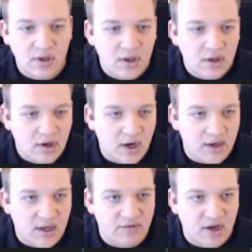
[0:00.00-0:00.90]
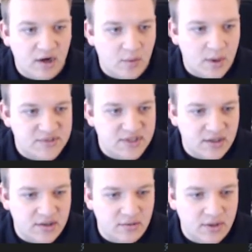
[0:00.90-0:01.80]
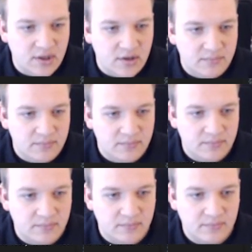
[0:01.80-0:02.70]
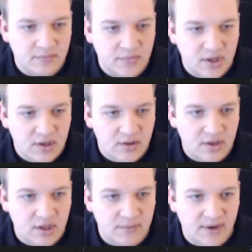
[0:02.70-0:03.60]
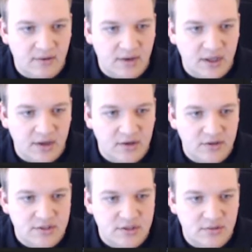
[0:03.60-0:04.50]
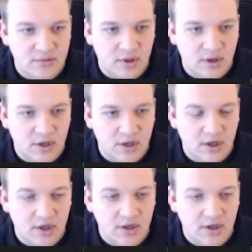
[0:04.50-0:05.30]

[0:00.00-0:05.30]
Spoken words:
All right, I've got our website code here. I'm going to come down here to our